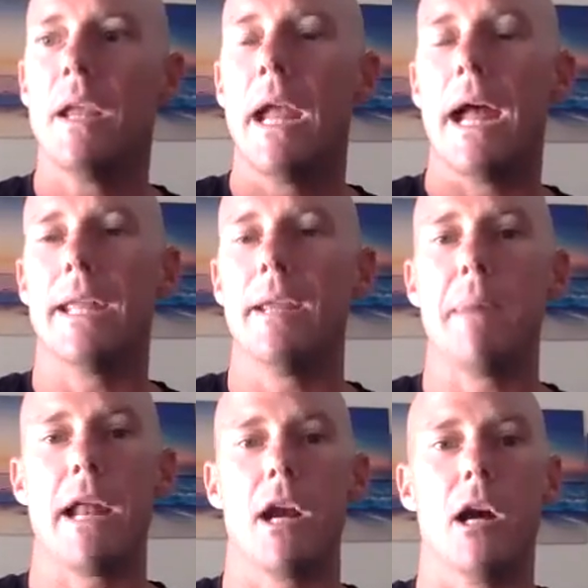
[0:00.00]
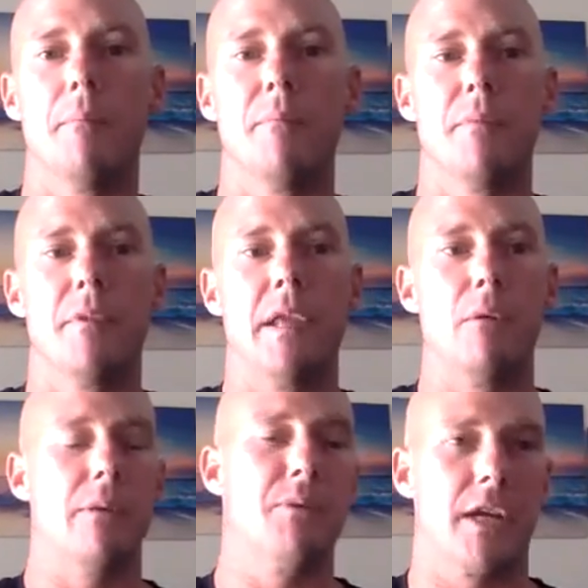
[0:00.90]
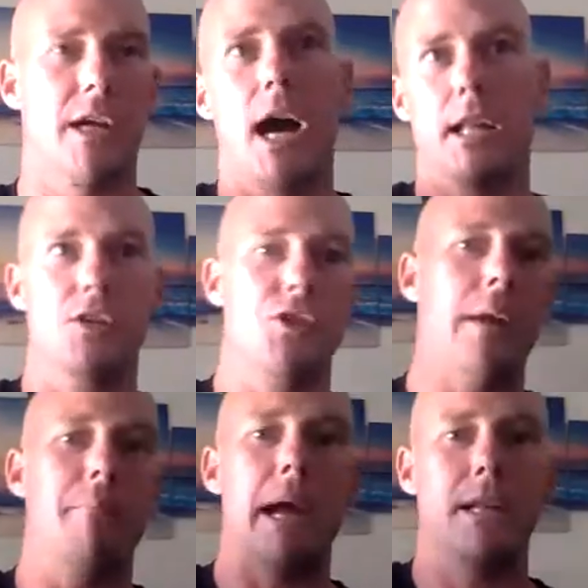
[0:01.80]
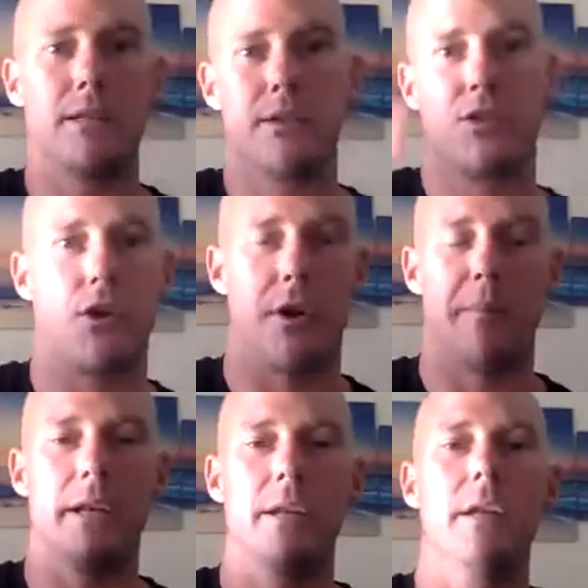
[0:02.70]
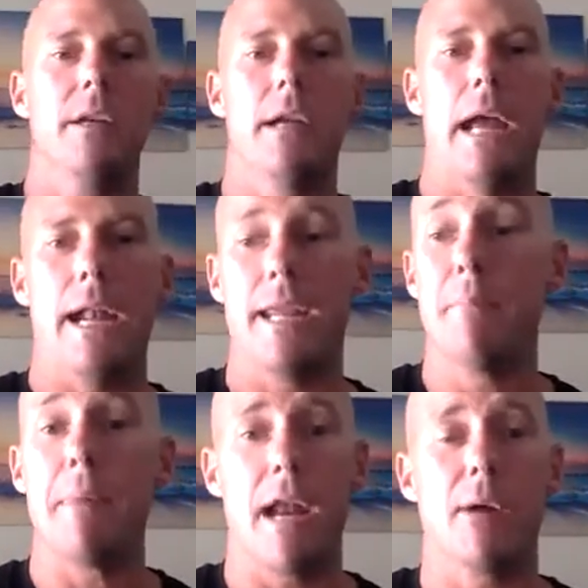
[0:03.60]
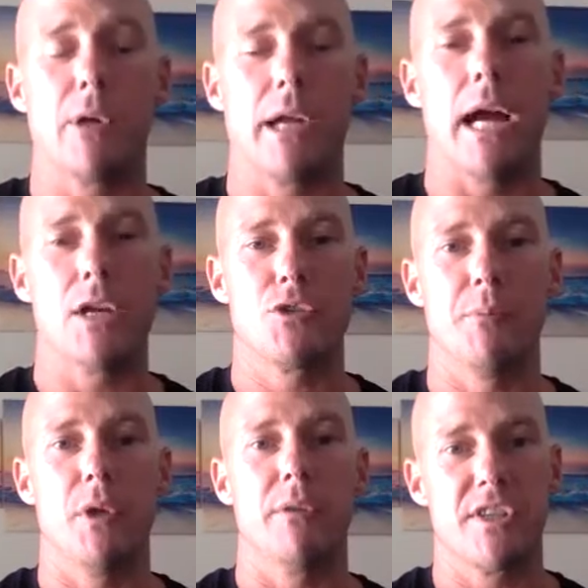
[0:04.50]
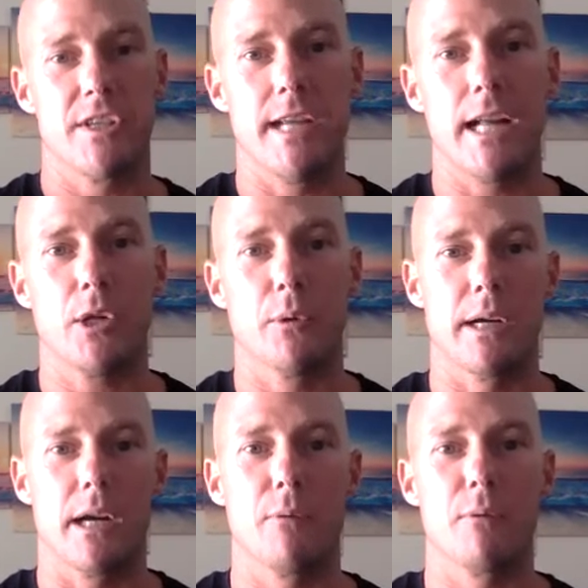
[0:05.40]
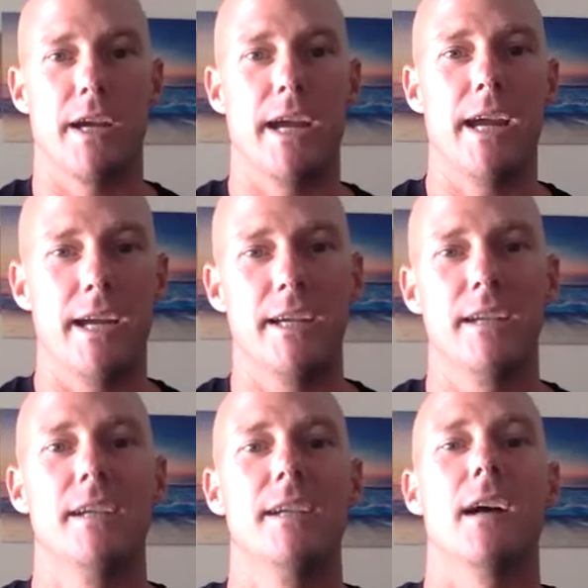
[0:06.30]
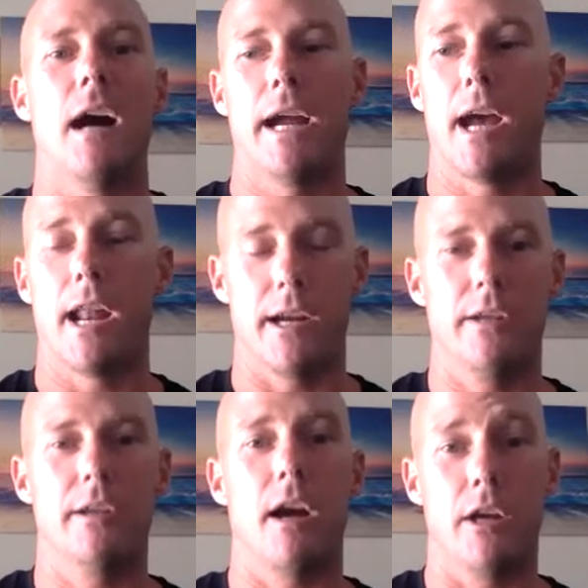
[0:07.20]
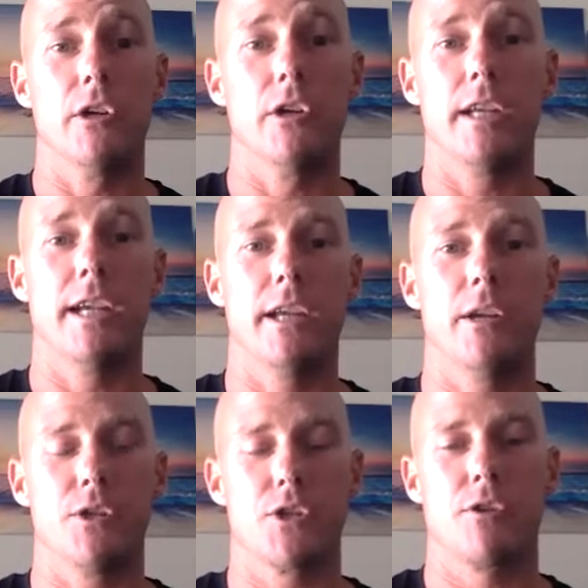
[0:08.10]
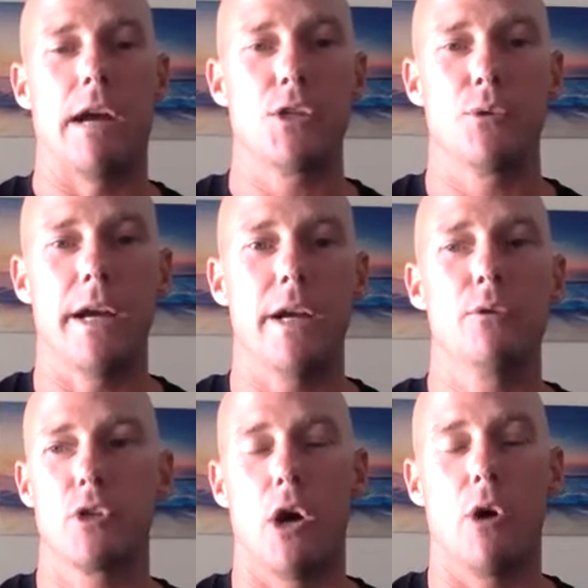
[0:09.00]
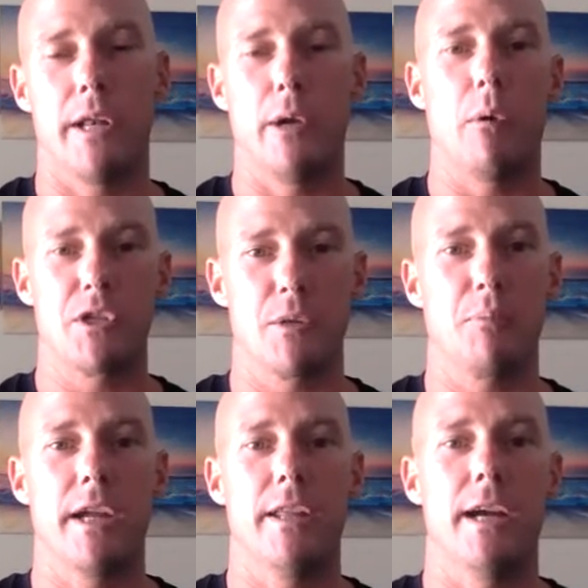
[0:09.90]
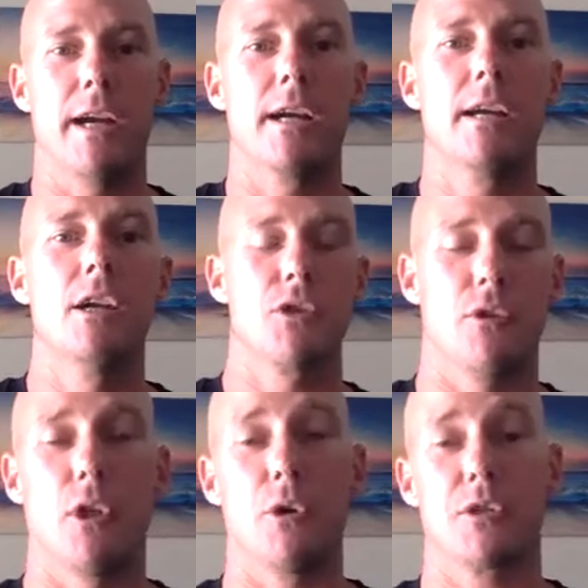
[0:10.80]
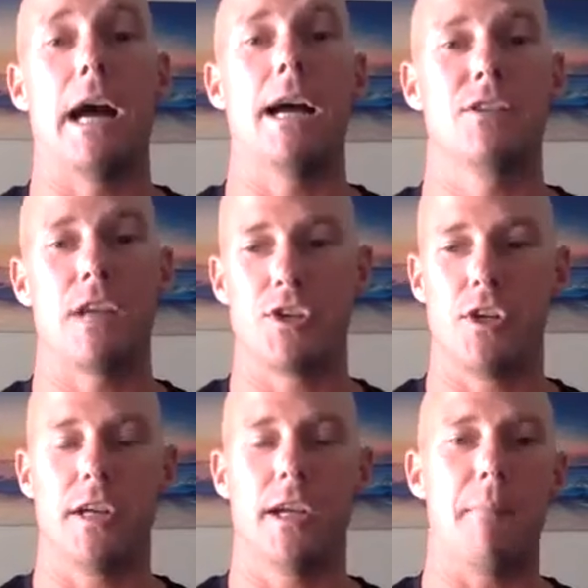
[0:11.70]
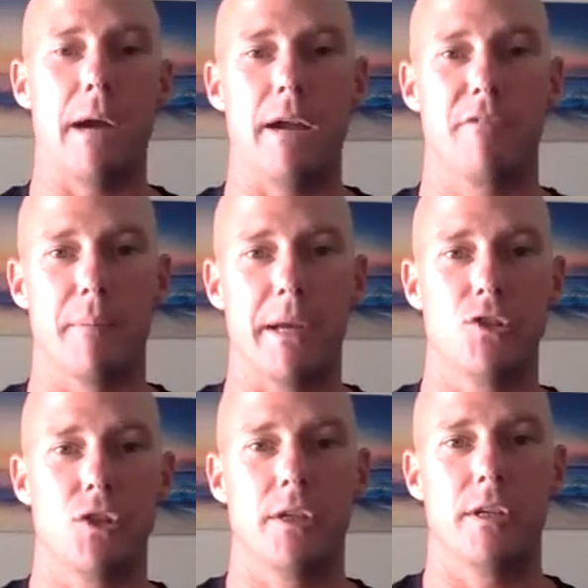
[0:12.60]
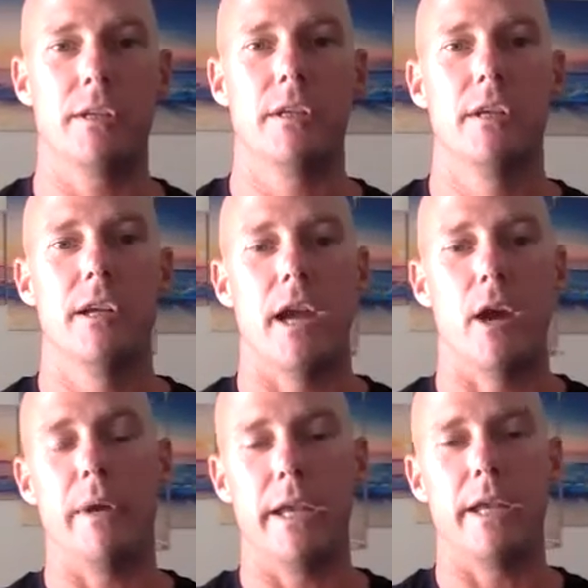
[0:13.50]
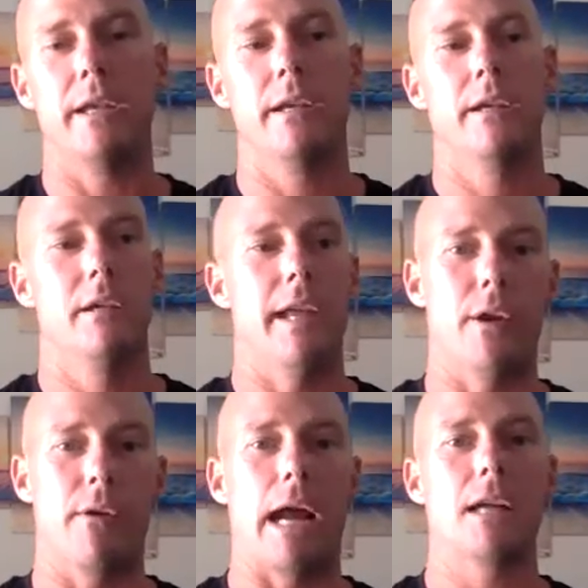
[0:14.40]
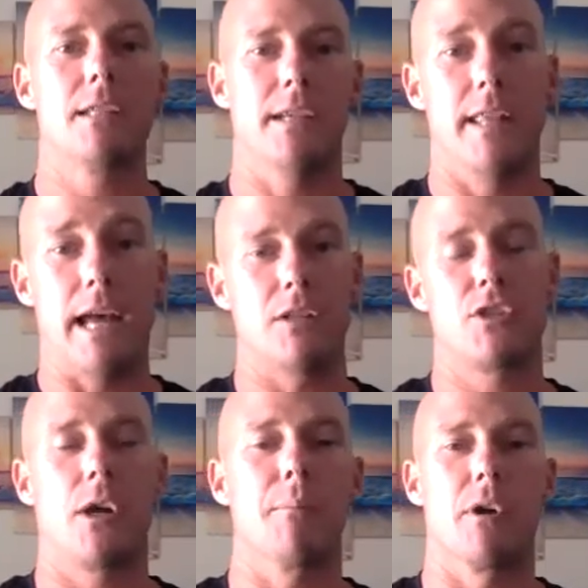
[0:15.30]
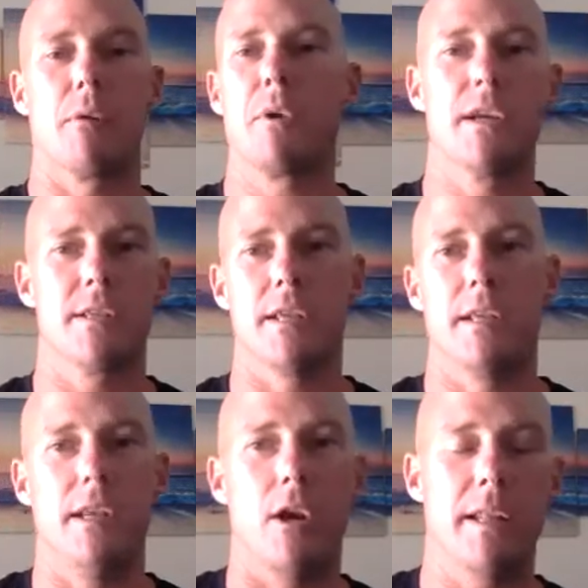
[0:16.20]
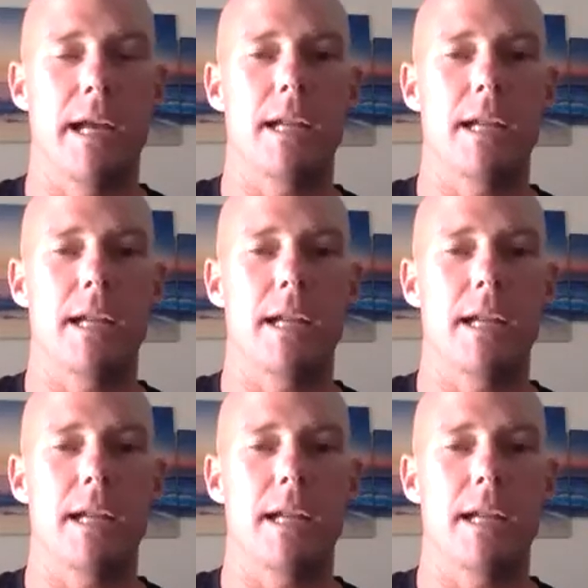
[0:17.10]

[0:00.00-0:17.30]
And he met up, it was a college and men's tournament. And he met up with guys from University of Delaware and was like, hey, I got a good kid who just graduated who's going and he wants to play there. So those guys actually got my information and we interacted that summer because then, at that